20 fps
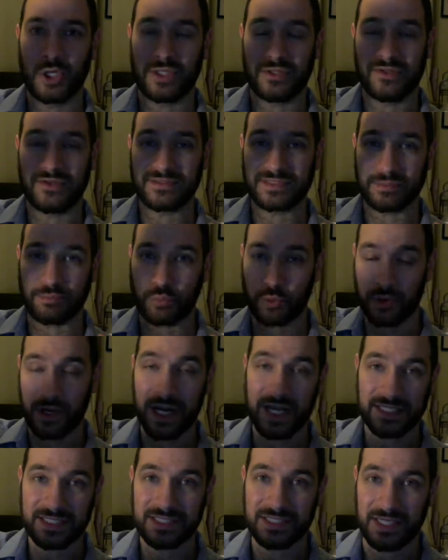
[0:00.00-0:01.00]
There's a
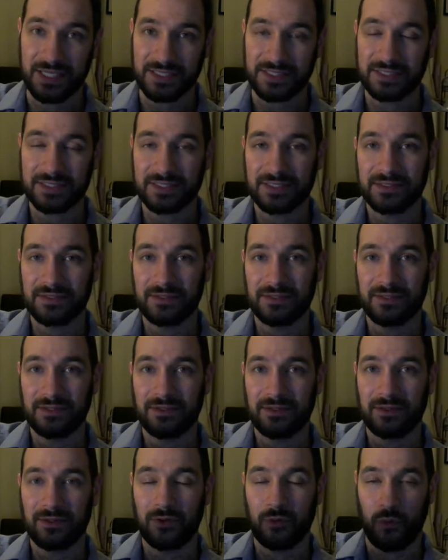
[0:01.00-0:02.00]
process
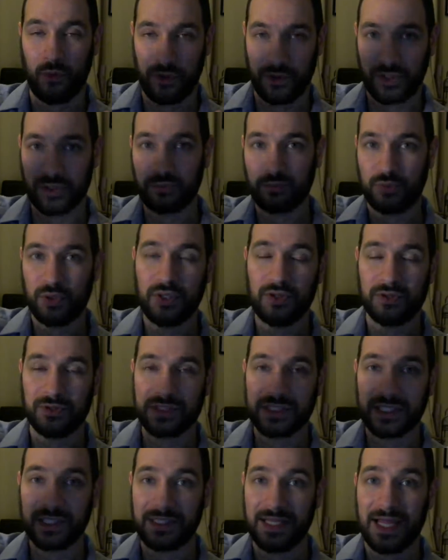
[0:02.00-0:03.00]
where
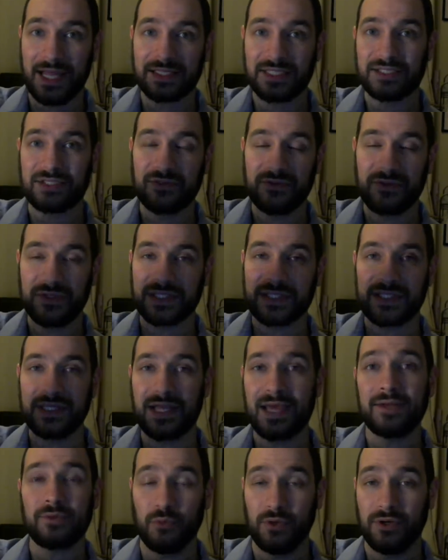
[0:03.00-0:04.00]
computers connected to this
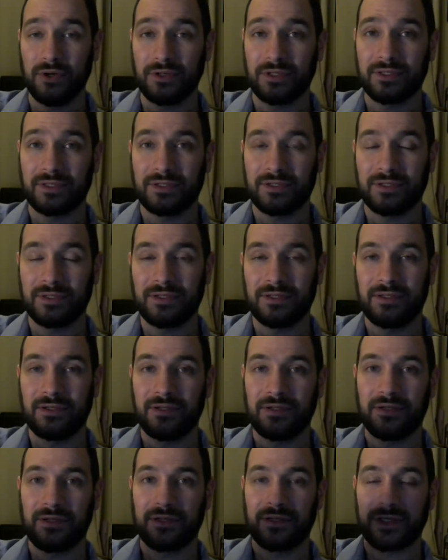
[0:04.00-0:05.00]
network
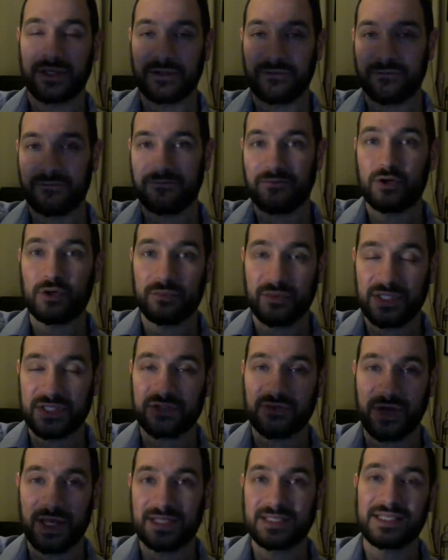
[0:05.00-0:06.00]
confirm these
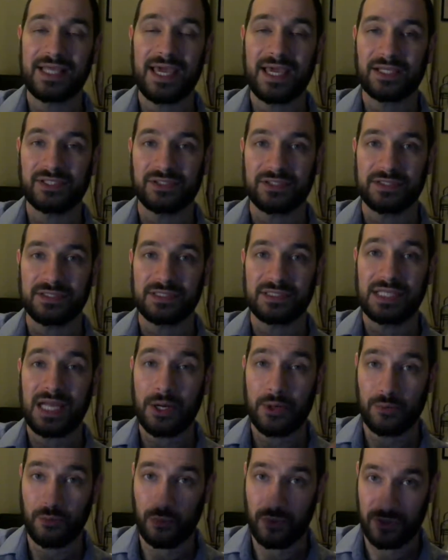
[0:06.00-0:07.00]
transactions.
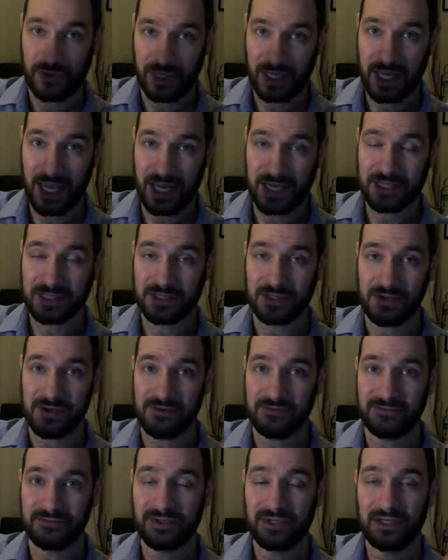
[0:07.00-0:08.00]
Now, with the case
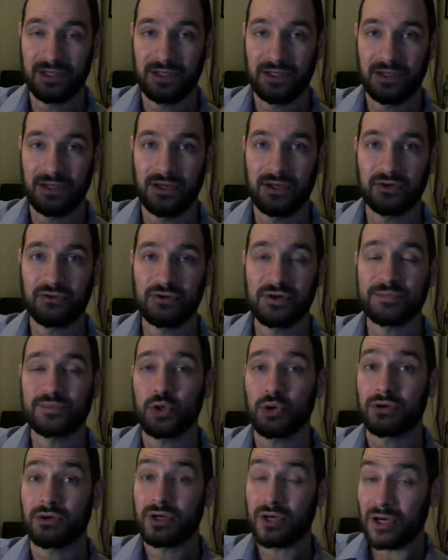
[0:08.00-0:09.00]
of
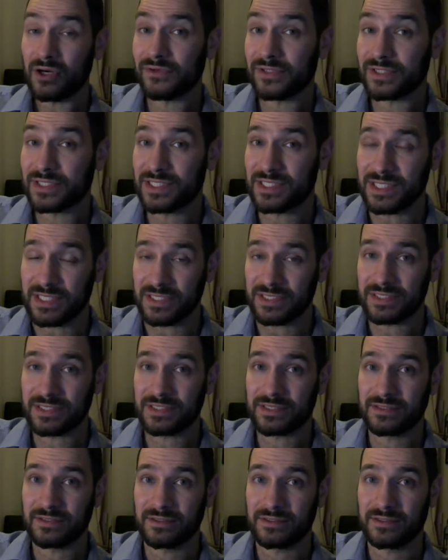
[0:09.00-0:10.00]

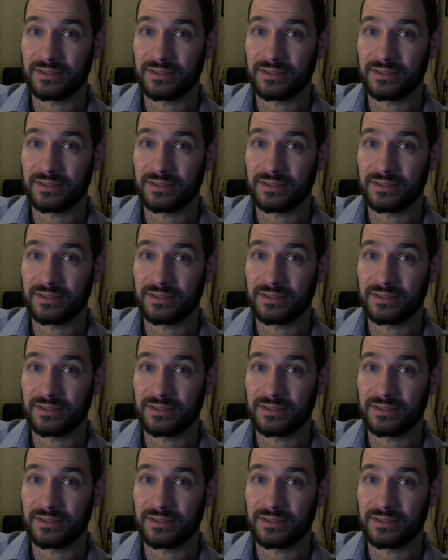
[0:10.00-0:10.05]
cryptocurrencies